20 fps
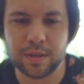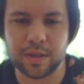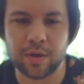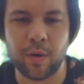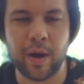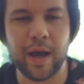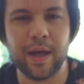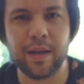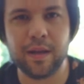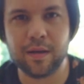
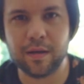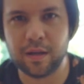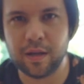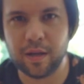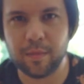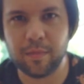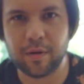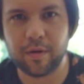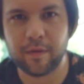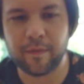So adding a
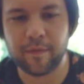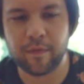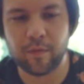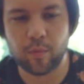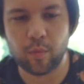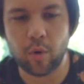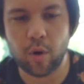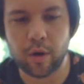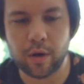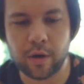little bit of
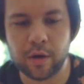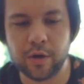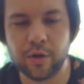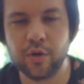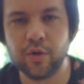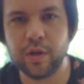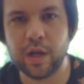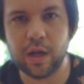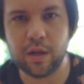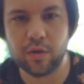water
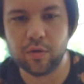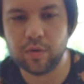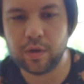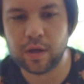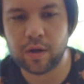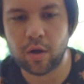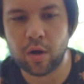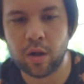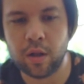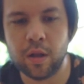to dilute
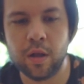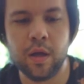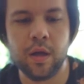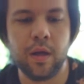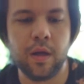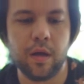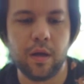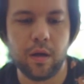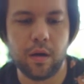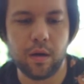it all
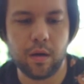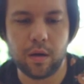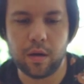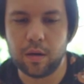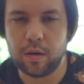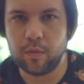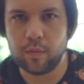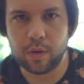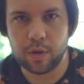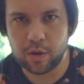
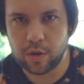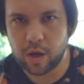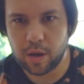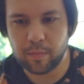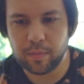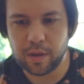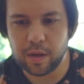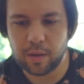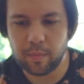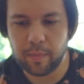uh, will
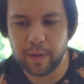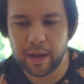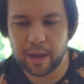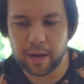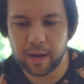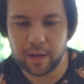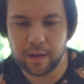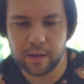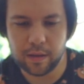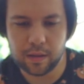not be a
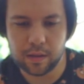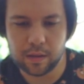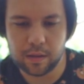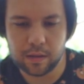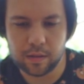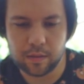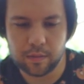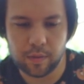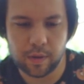bad idea.